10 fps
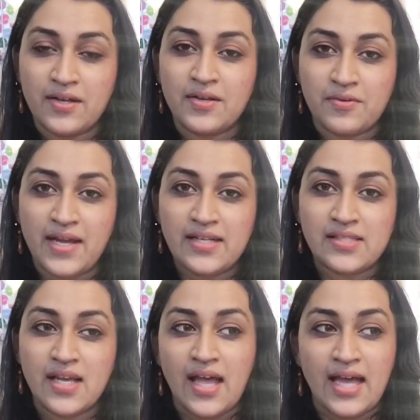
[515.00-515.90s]

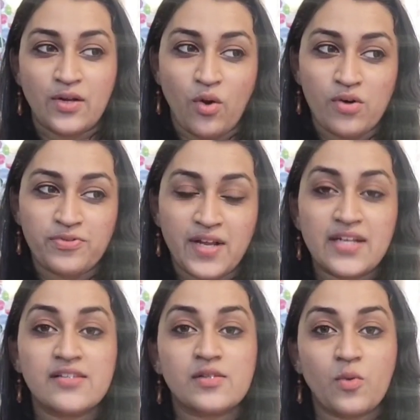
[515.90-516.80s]
Right? And
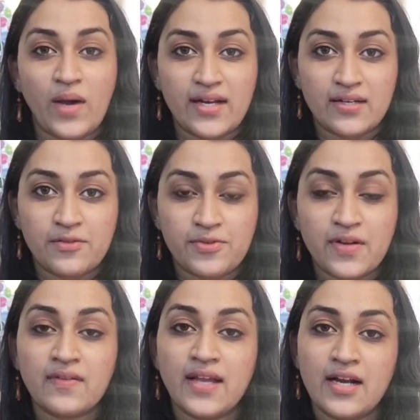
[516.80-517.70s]
offline is quite
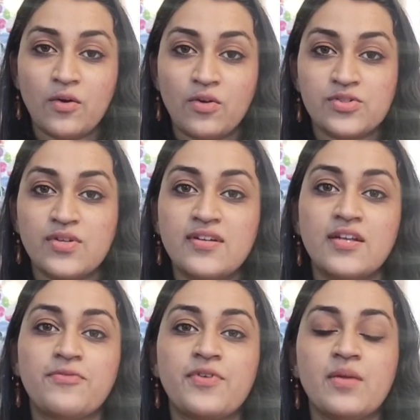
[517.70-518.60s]
different. There also
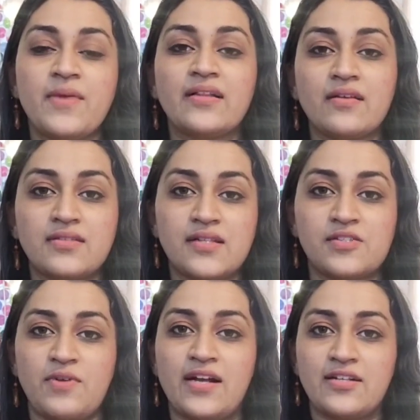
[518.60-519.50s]
different methods and
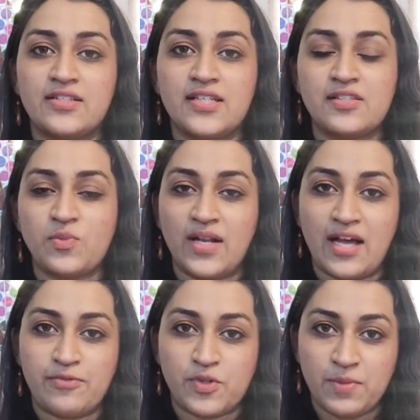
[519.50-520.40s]
strategies will
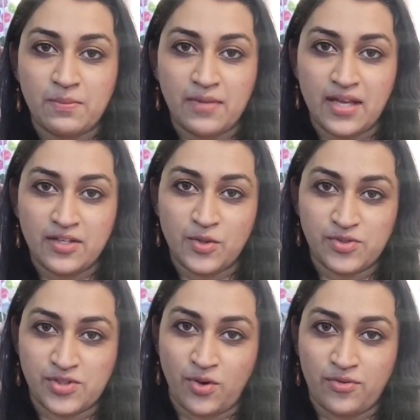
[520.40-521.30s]
have to be made
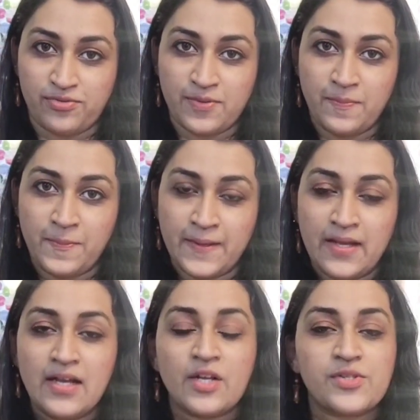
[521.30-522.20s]
use of.
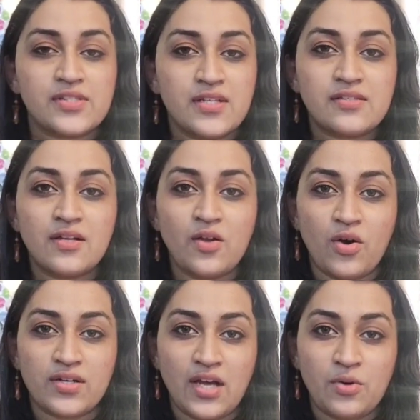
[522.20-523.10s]
Now, since the
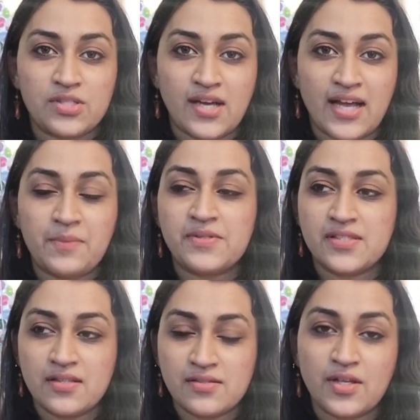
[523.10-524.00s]
lockdown times,
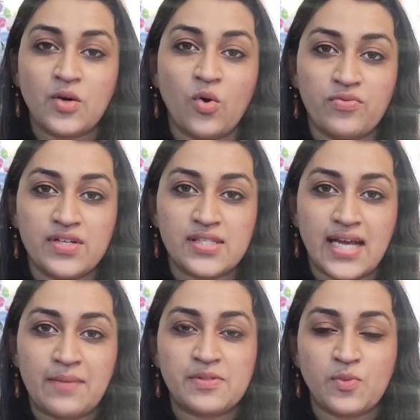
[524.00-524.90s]
since the COVID
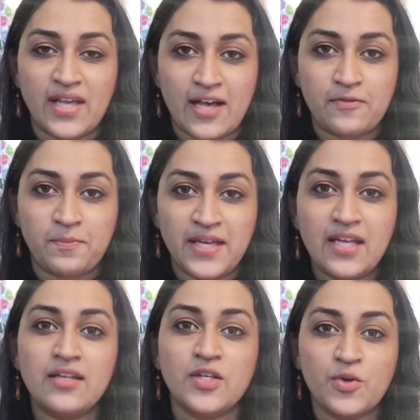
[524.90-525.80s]
times, we have
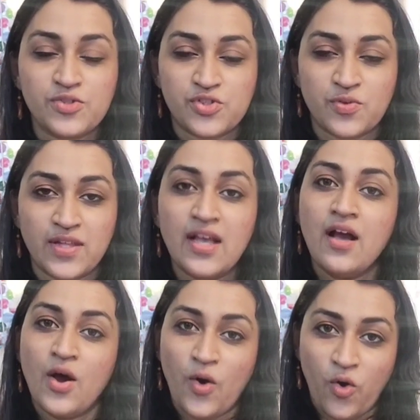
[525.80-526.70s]
been used to the
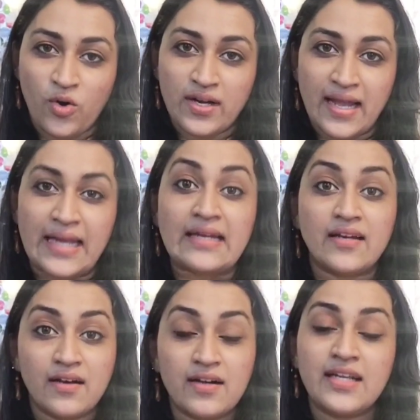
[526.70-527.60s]

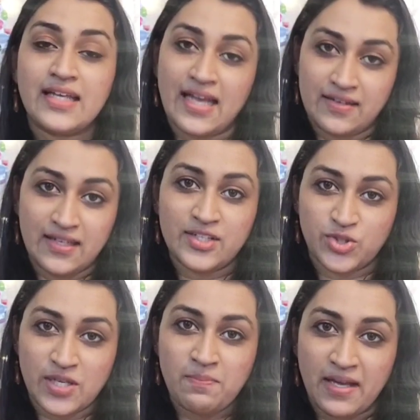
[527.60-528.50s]
online learning and
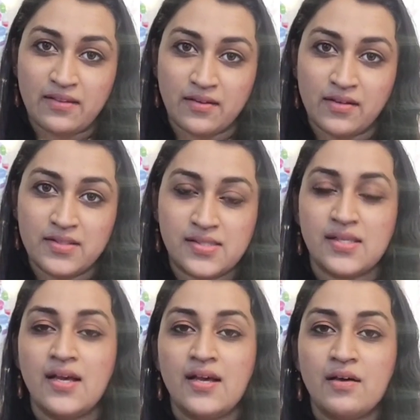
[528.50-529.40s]
teaching methods.
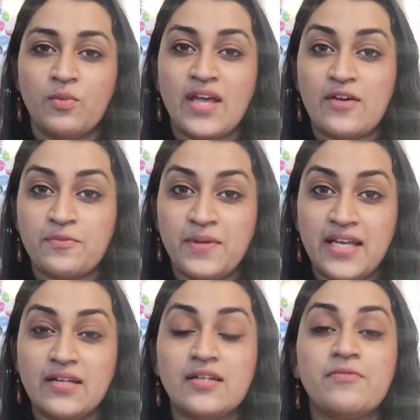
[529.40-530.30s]
We have
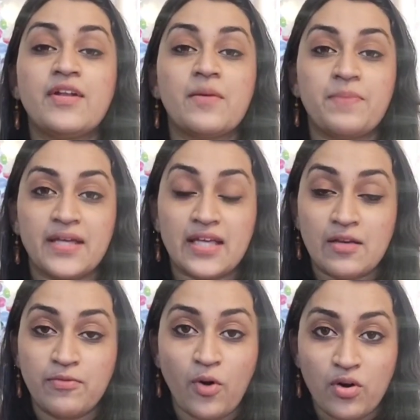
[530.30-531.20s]
been developing,
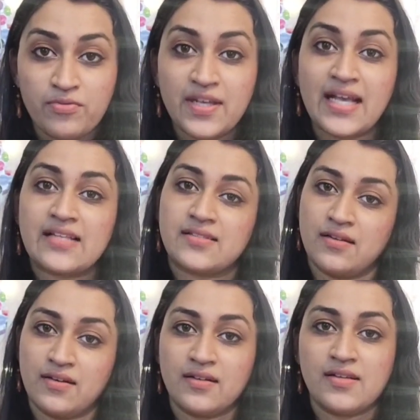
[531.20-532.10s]
evolving as
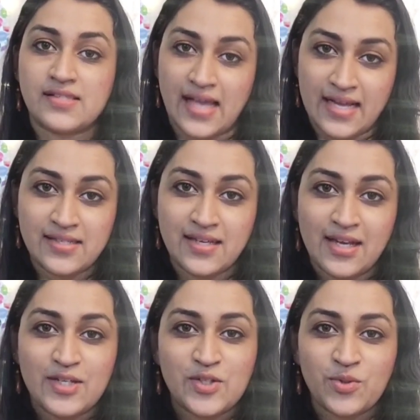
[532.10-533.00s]
learners and
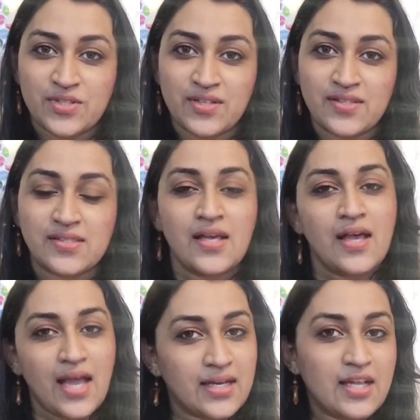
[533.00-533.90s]
tutors,
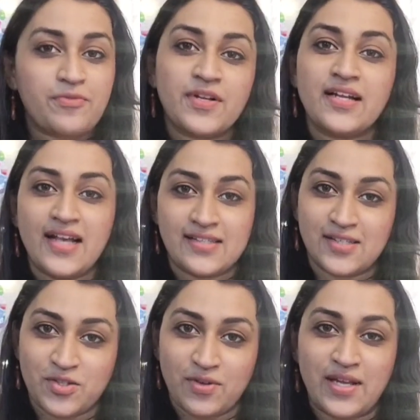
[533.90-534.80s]
and definitely as
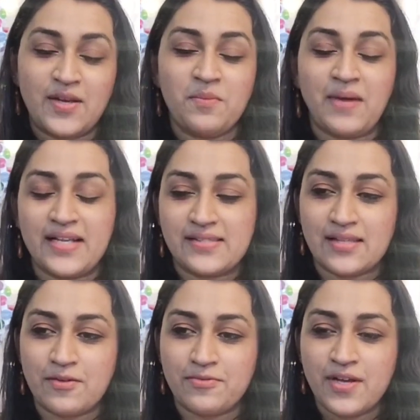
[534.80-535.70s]
a trainer
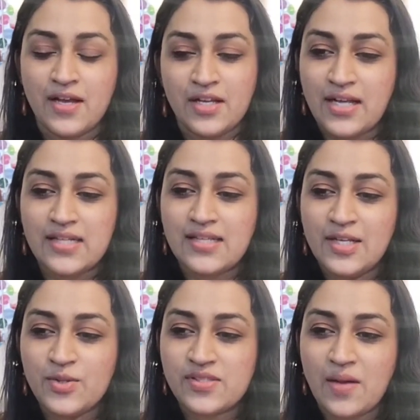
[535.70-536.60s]
myself. Now, I'll tell
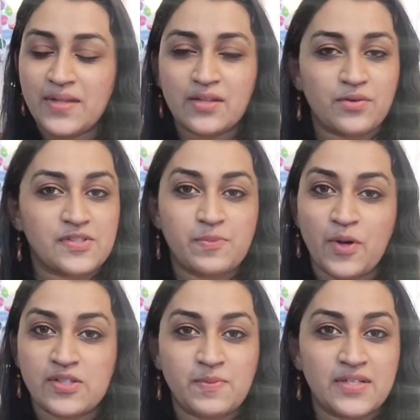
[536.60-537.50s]
you something, the
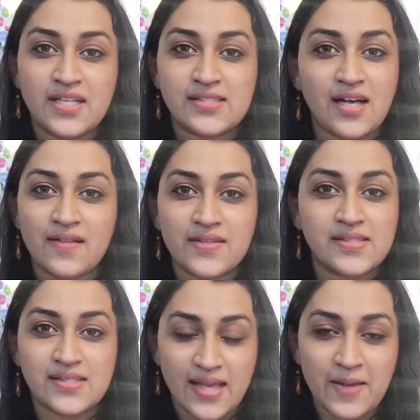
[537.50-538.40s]
responsibilities are the
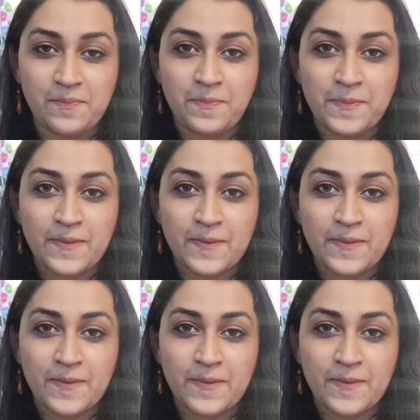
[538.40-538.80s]
same.